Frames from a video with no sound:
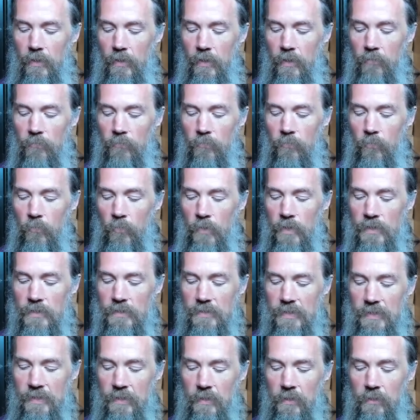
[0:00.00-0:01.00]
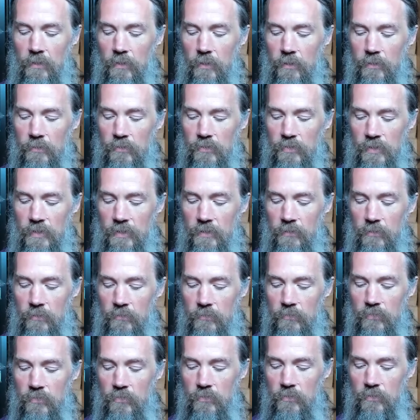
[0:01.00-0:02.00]
if we tell
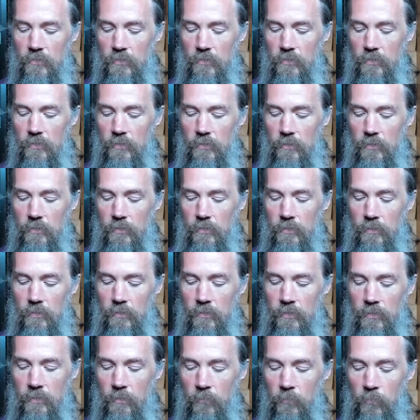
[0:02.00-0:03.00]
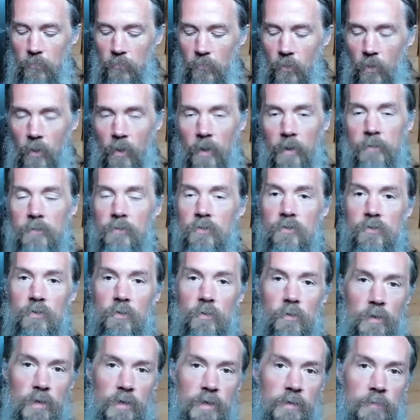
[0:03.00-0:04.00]
ourselves the wrong
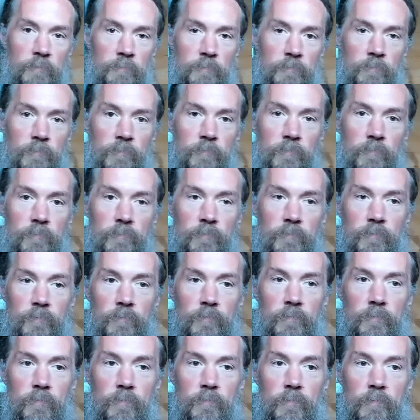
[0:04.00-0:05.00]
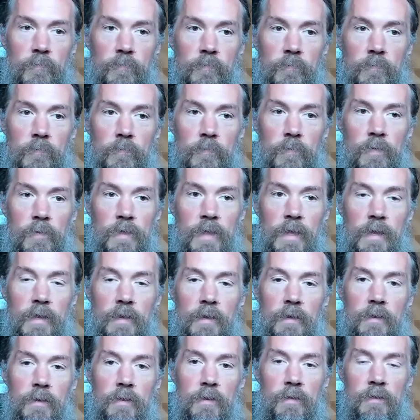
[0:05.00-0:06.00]
story,
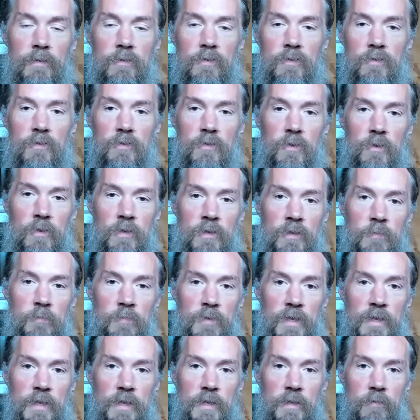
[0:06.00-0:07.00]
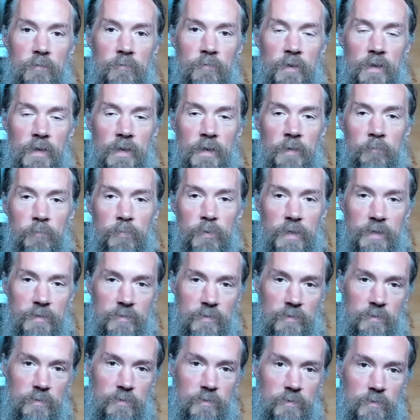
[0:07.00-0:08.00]
then this is going to be very
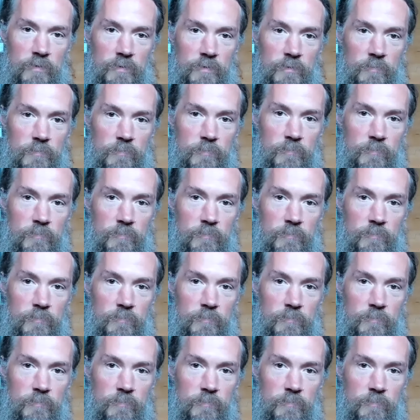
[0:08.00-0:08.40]
unpleasant.